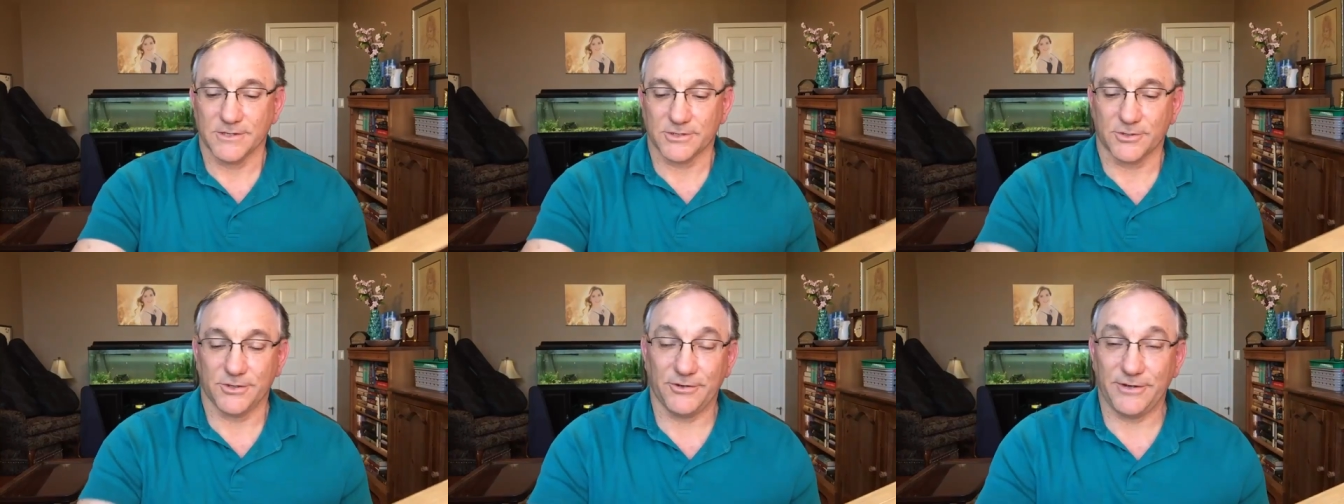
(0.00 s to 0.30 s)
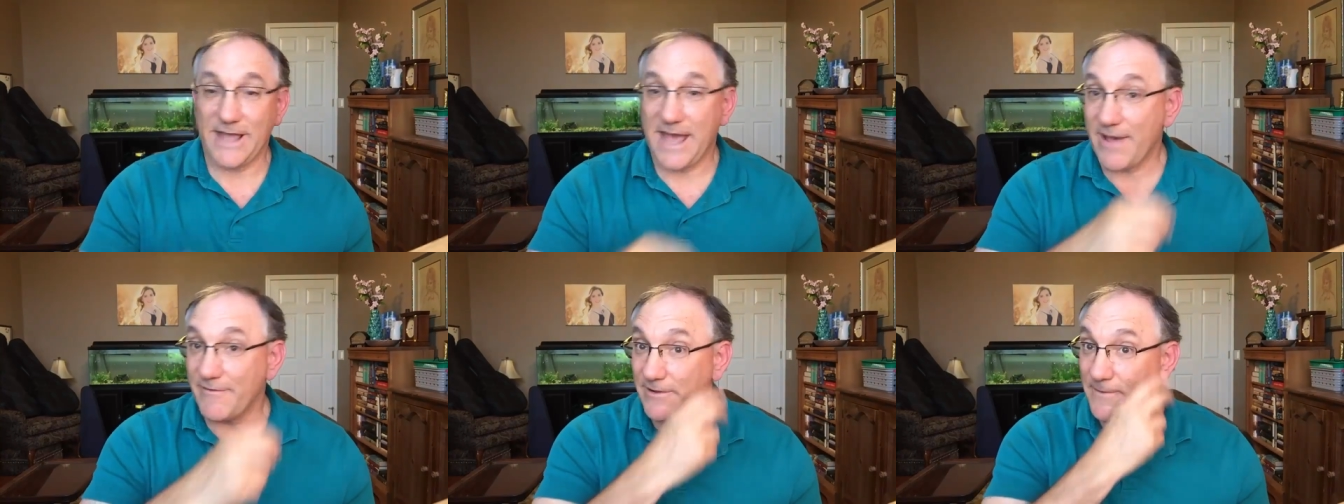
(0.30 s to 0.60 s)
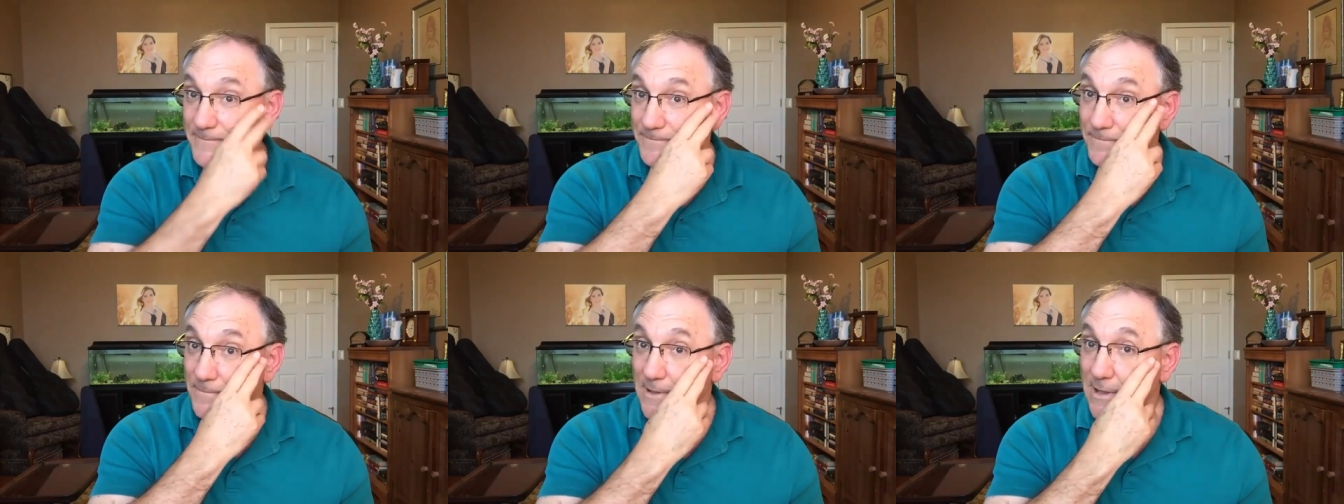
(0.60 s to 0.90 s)
So there you have
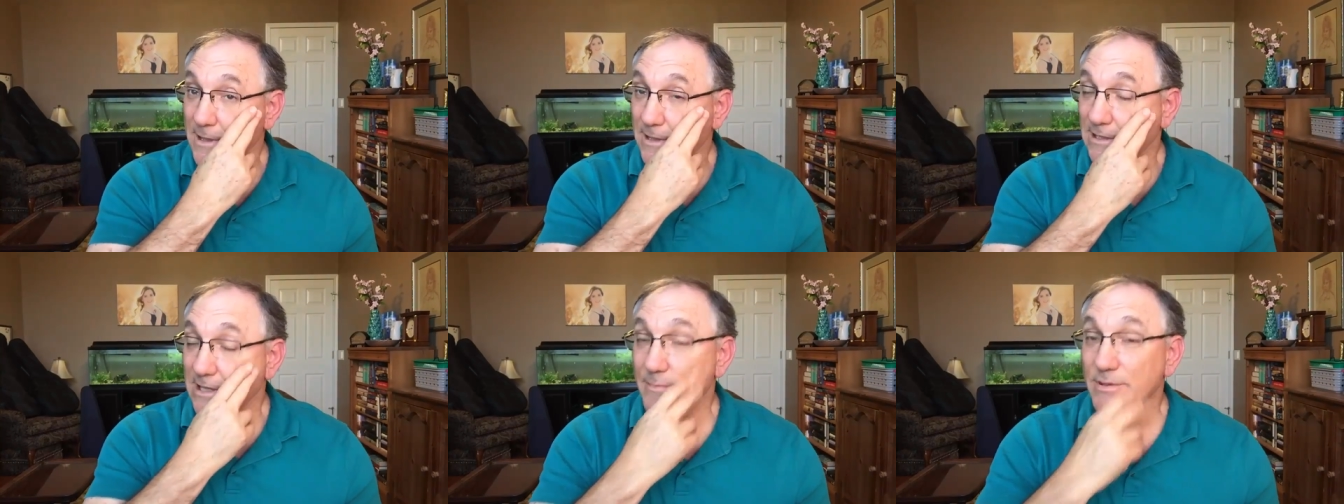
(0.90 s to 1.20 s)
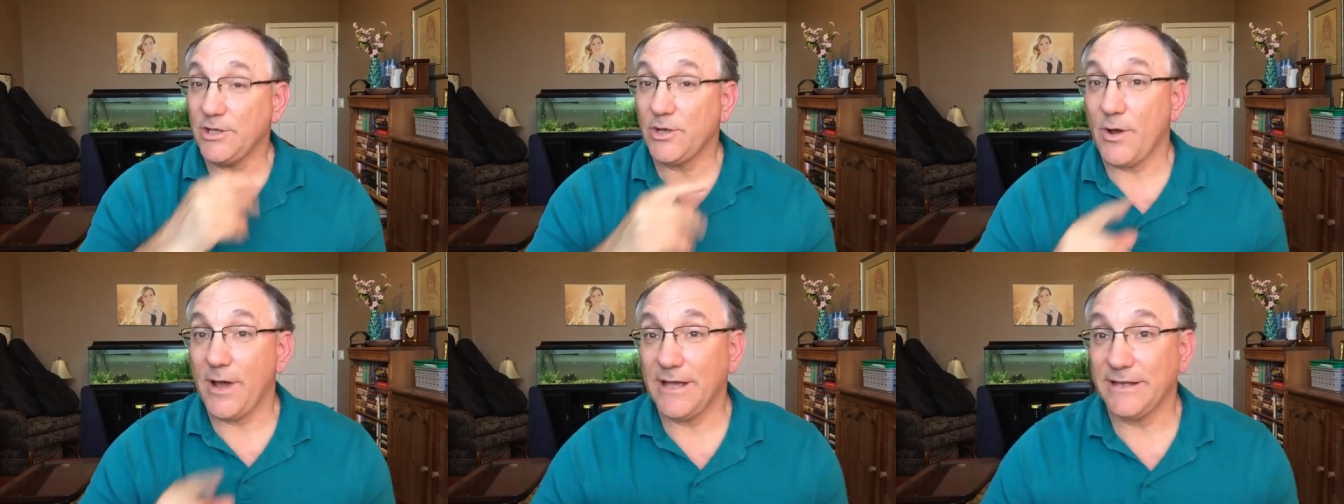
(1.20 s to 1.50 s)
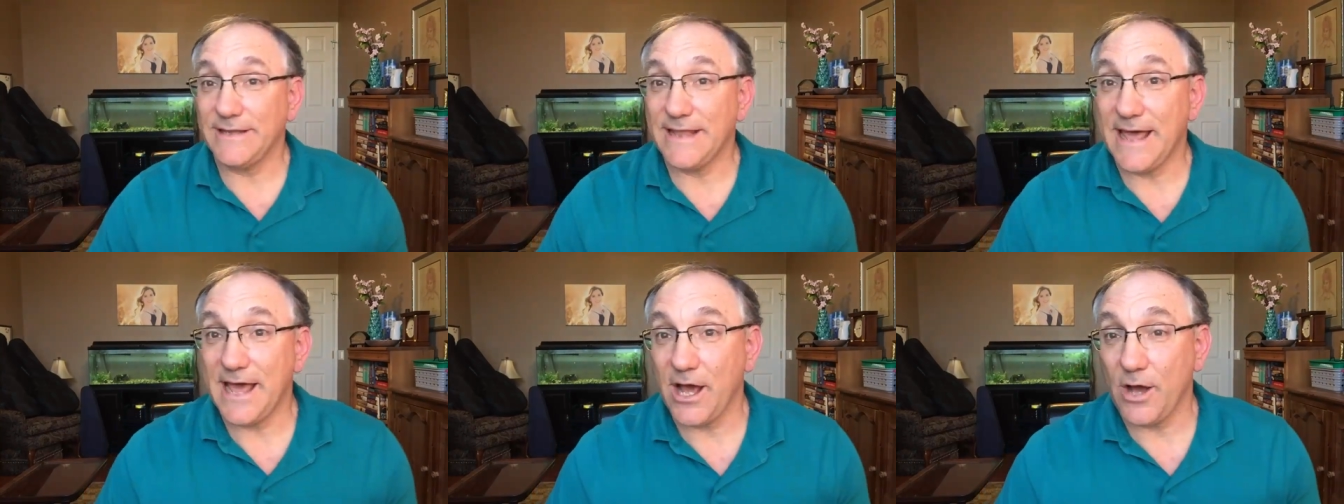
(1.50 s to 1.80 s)
it. Let me go
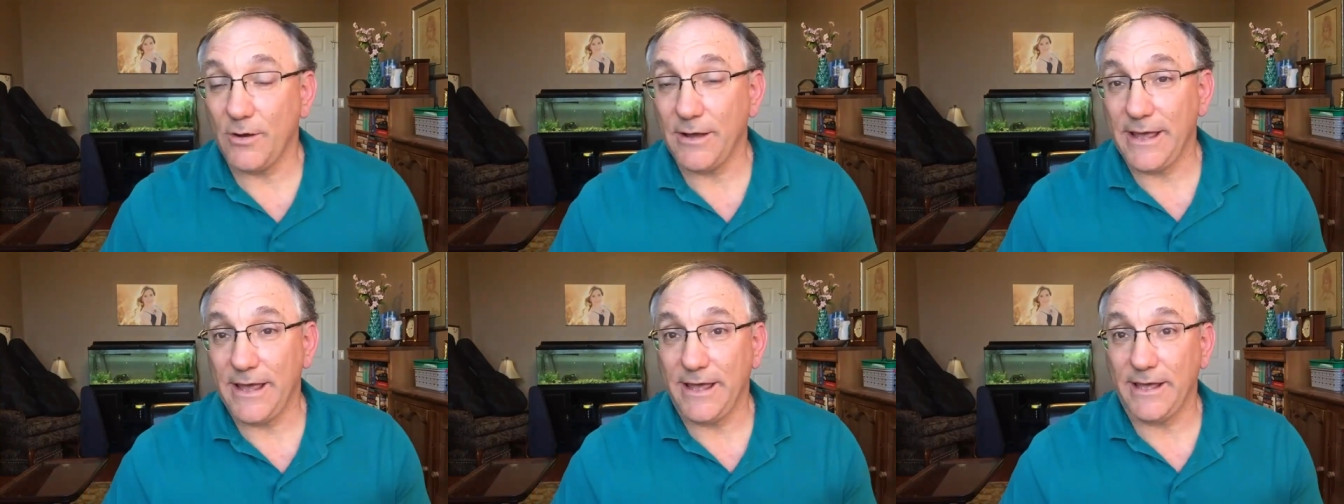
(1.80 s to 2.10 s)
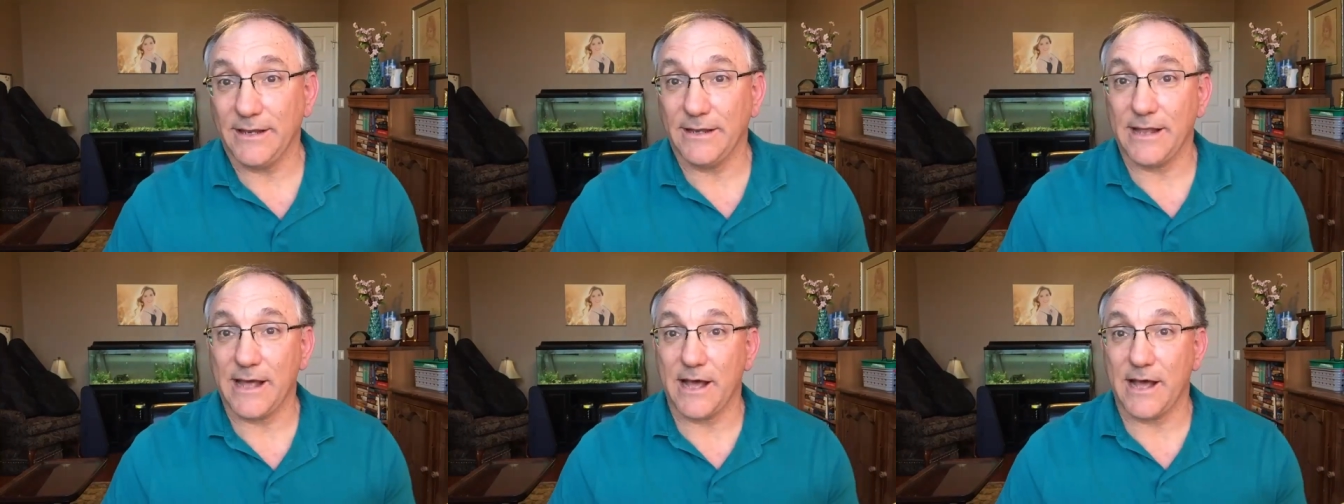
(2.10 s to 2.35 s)
ahead now and